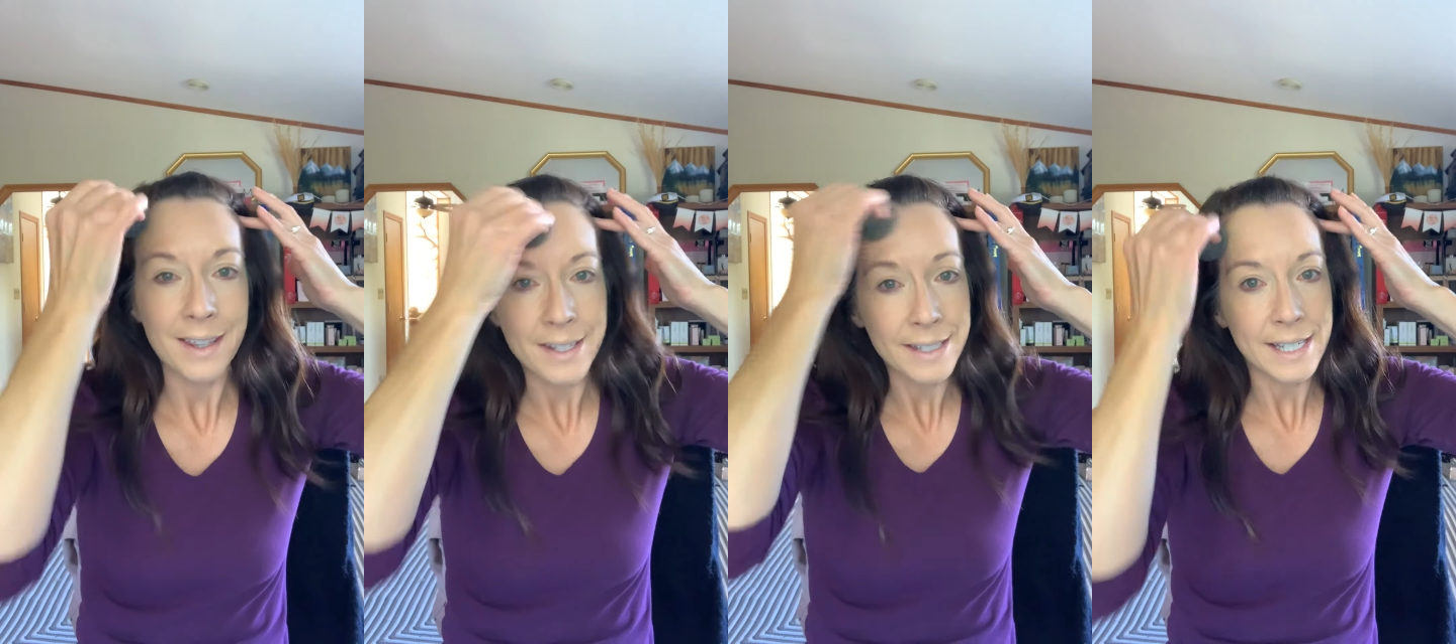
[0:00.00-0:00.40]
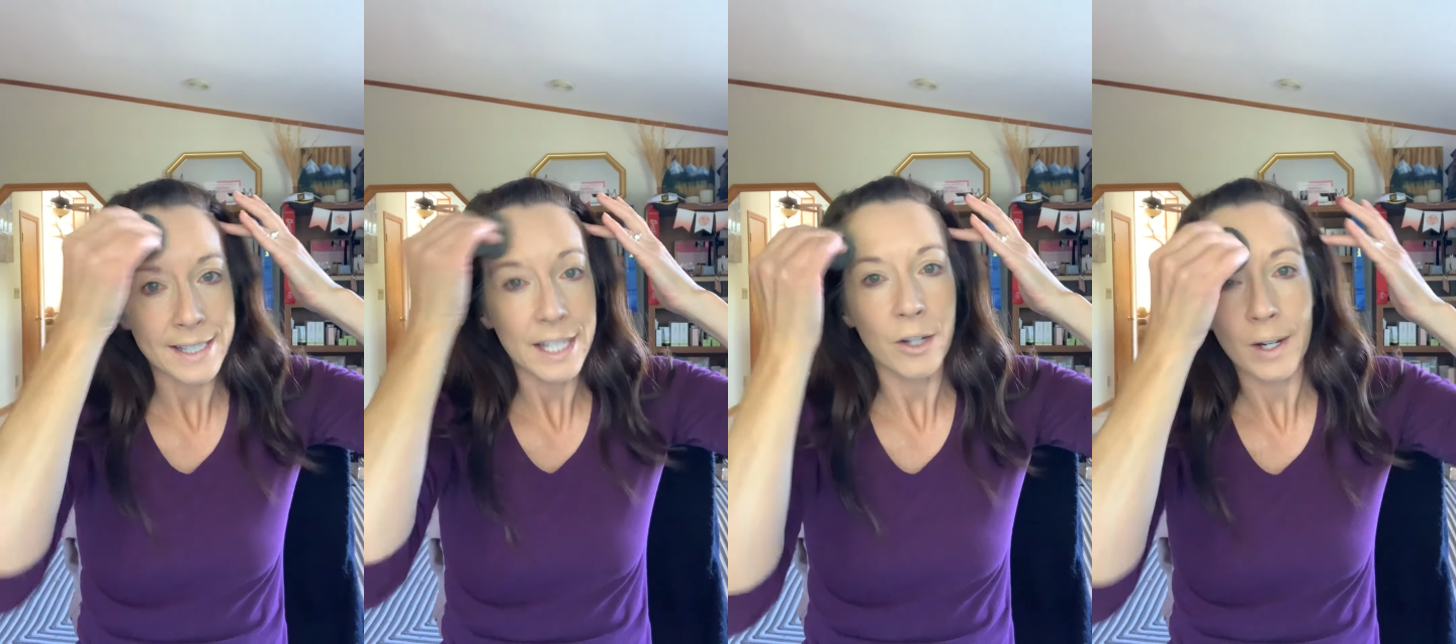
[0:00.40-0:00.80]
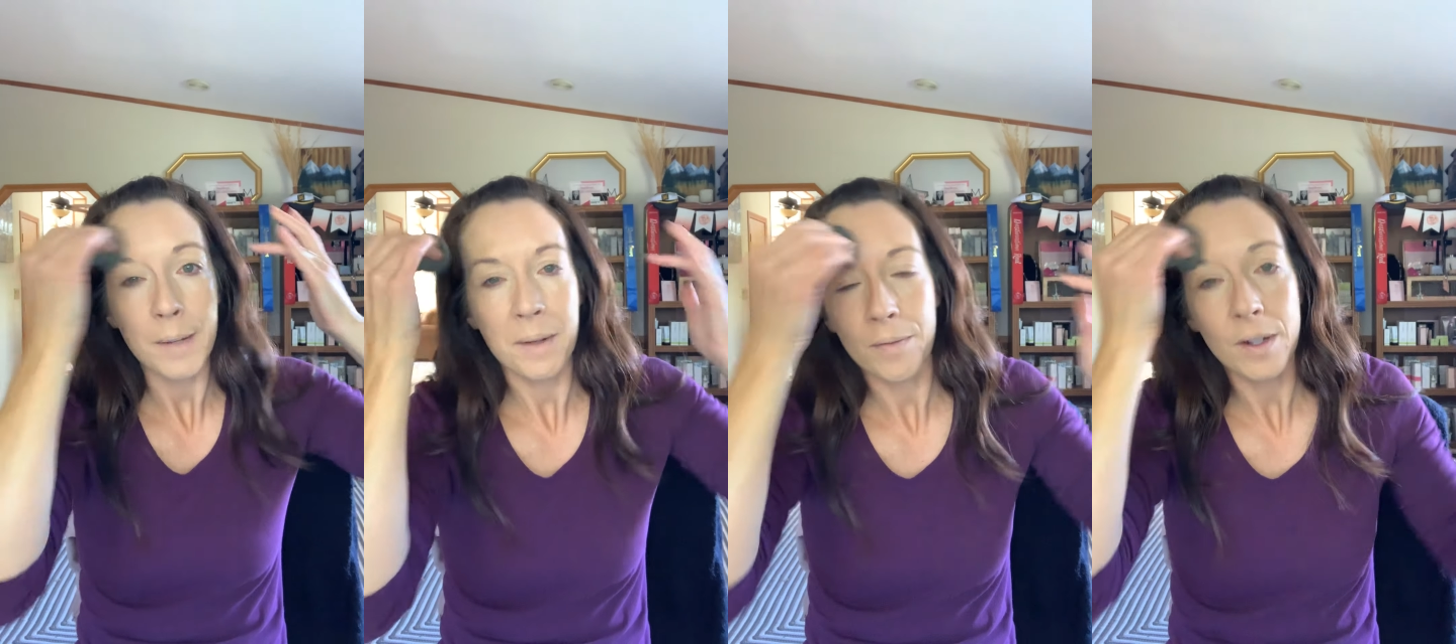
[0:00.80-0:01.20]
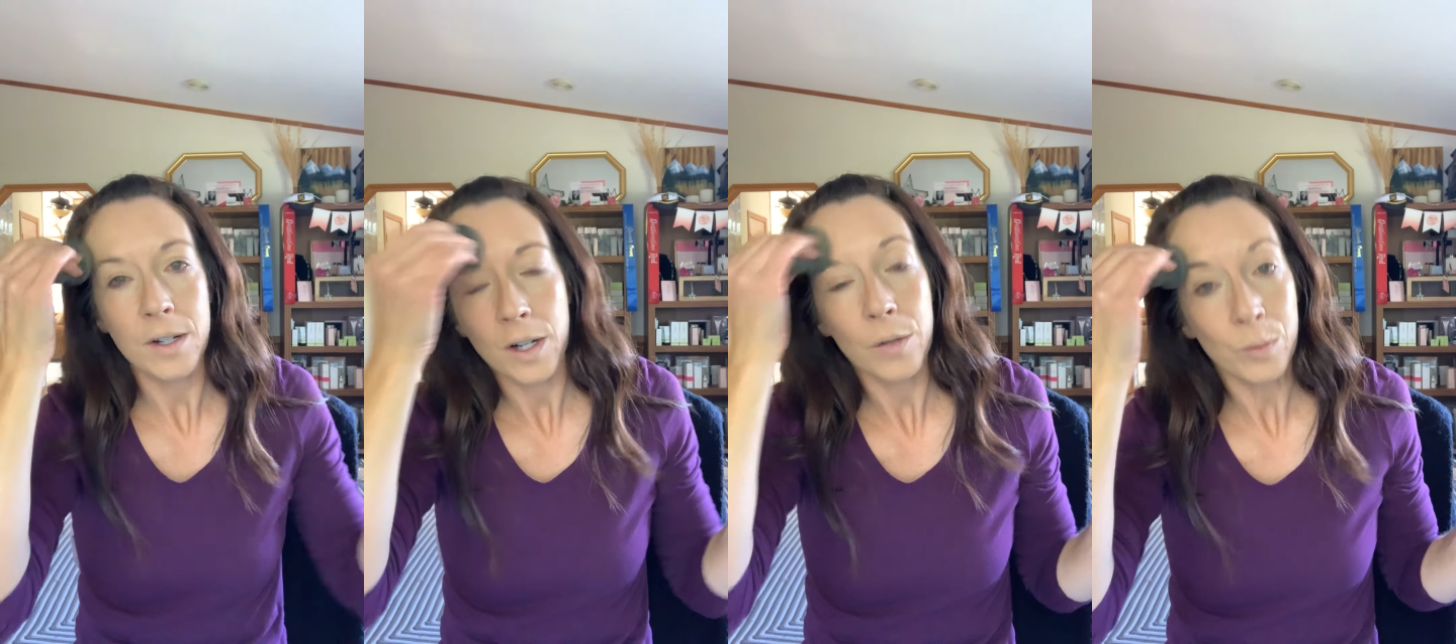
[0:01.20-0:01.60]
the CC cream if
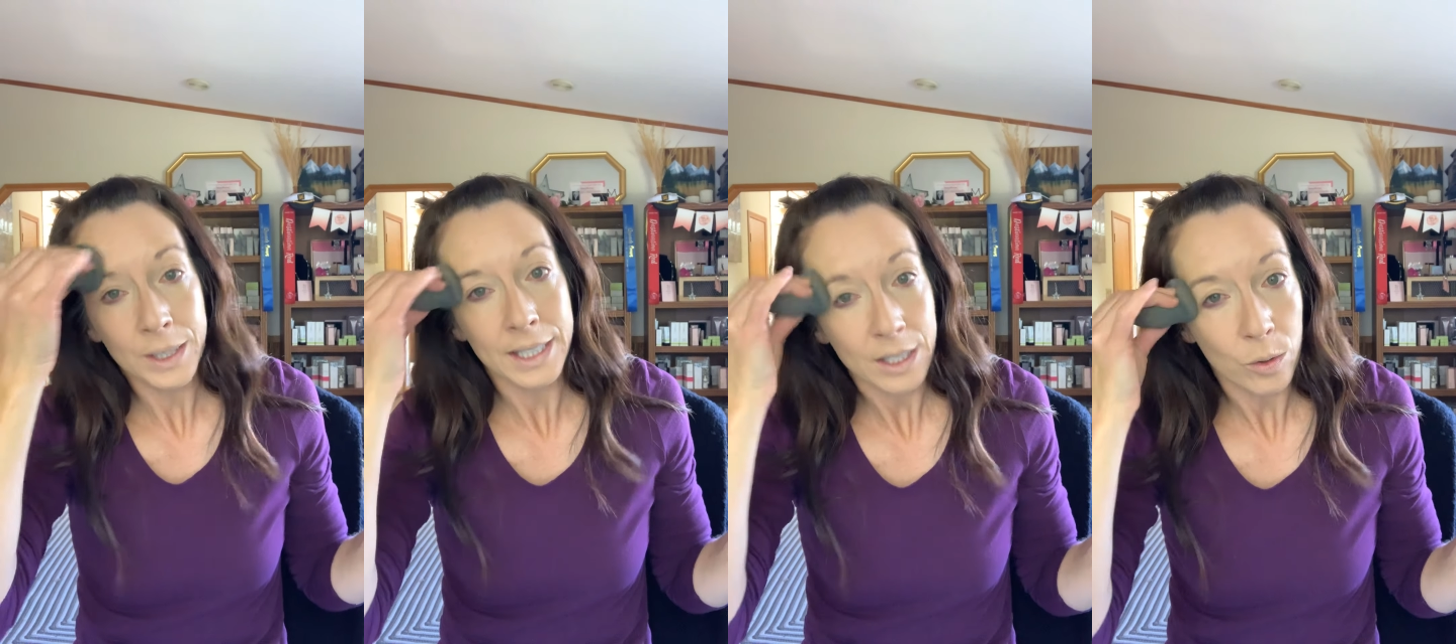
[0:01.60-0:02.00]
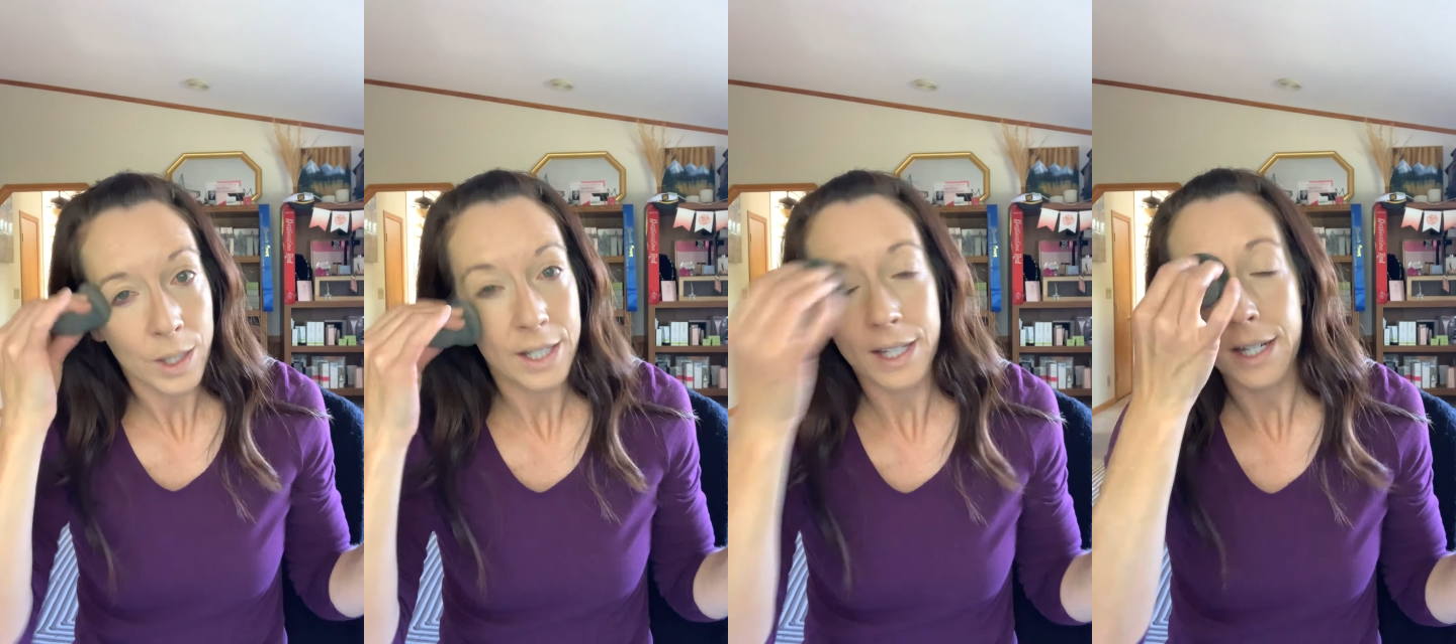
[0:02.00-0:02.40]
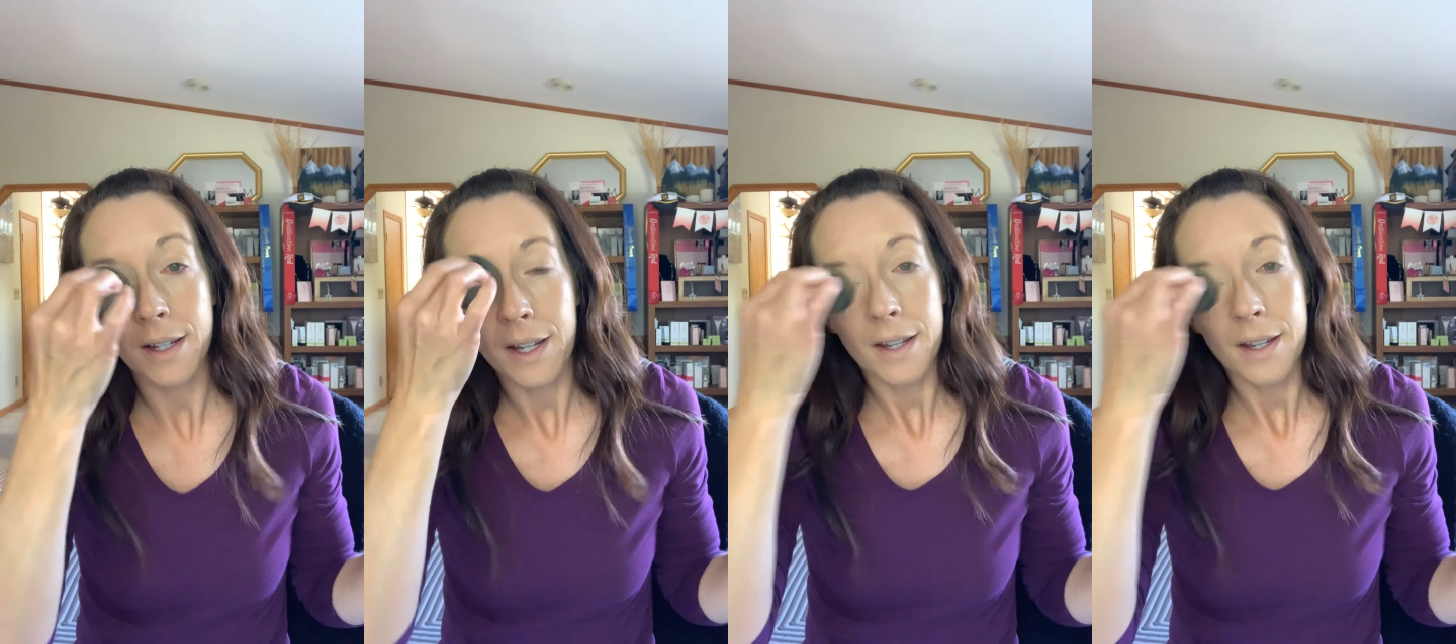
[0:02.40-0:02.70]
you're really oily